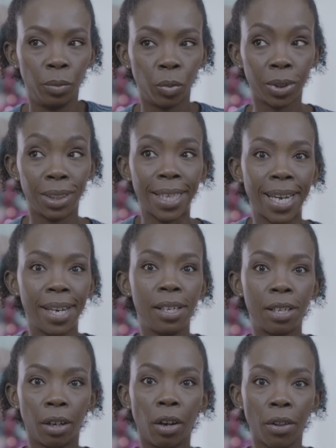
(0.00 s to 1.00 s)

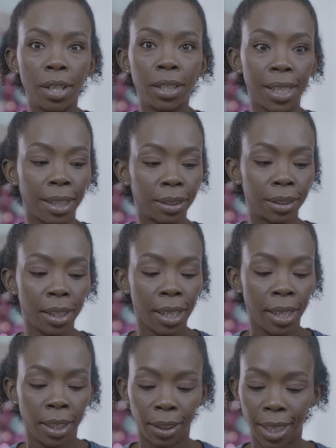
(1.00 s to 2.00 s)
relate to all the things
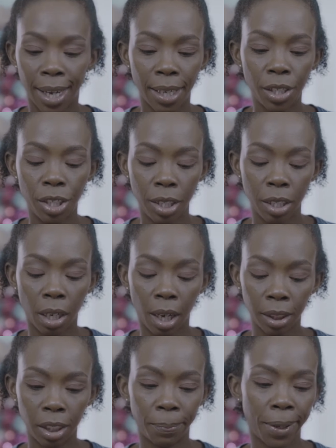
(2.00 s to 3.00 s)
that she
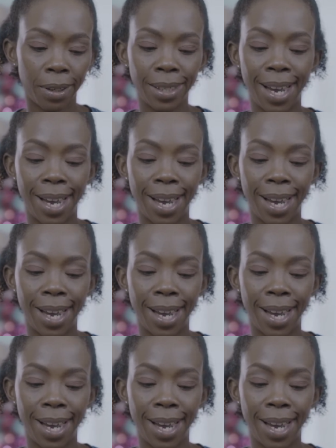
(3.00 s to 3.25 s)
talked about.